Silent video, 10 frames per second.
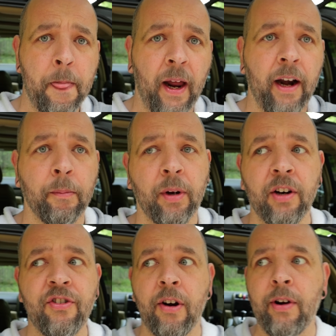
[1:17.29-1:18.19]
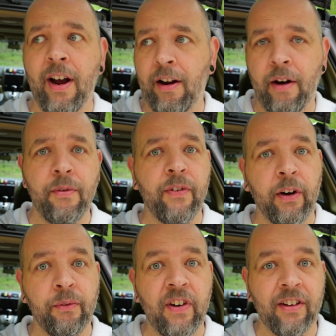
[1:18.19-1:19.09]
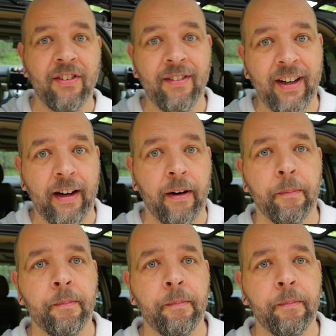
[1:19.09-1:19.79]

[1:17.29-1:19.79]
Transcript: and I'm going to show you how everything fits in it.